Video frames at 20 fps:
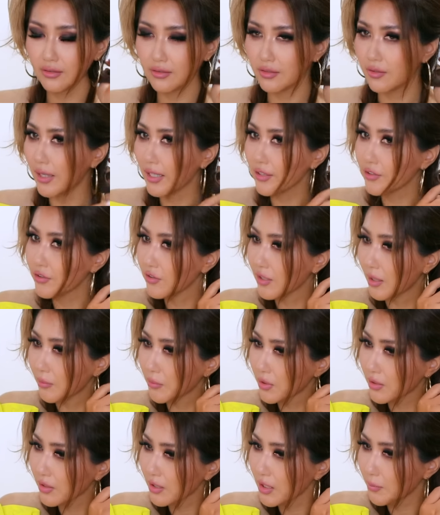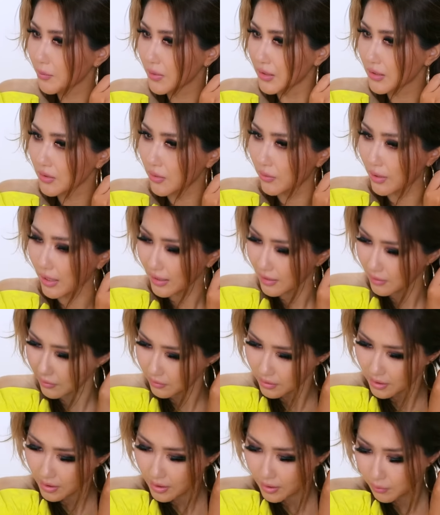no, actually I'm going to clip it so I can
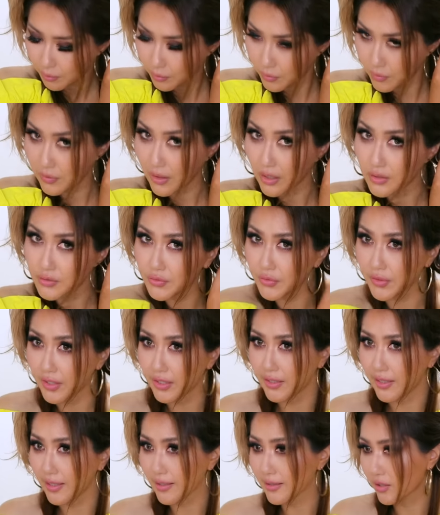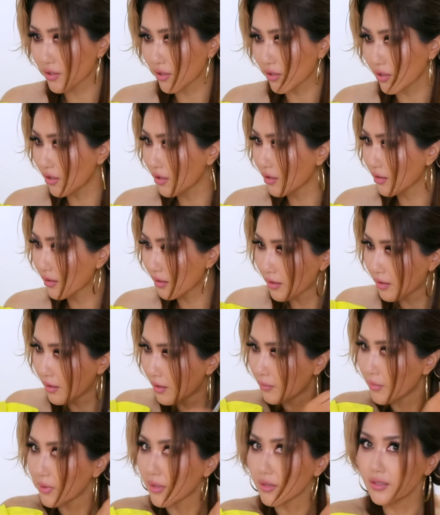move on to the next curl.
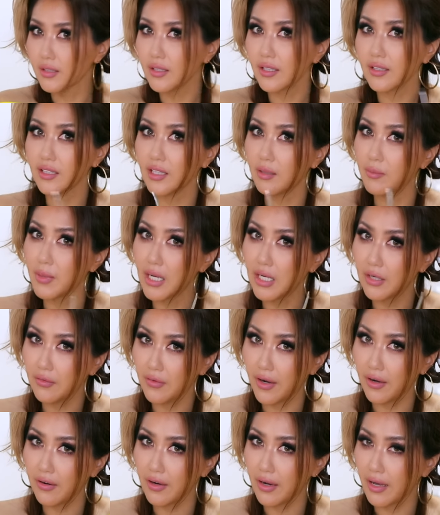Because look at the amount of hair